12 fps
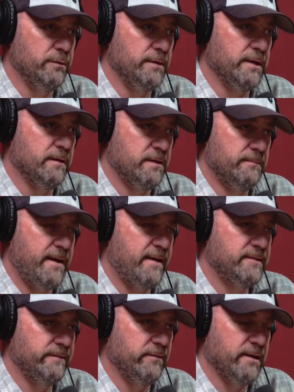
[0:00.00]
bluegill in a
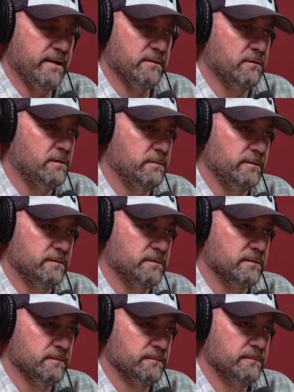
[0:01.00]
bass-heavy lake. There always
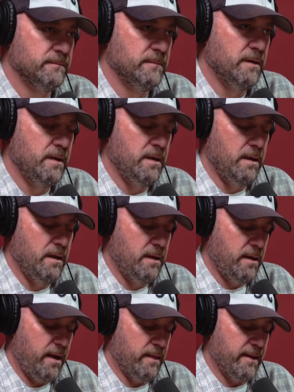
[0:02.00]
are.
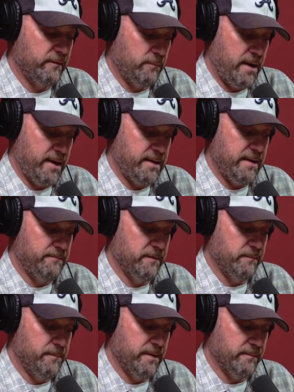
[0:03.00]
And that's why I keep
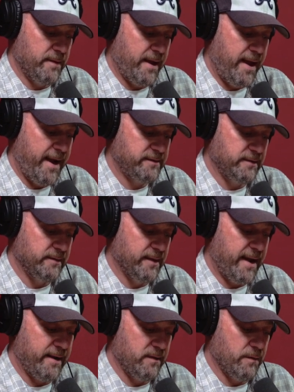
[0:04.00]
this big... I actually
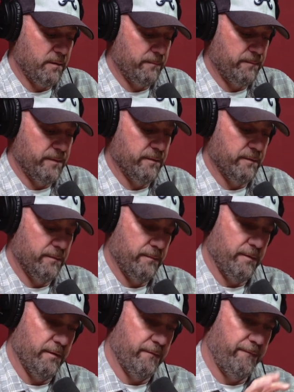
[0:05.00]
like the, the,
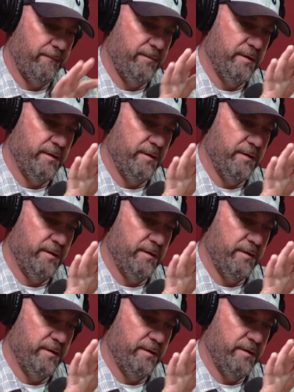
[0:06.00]
the,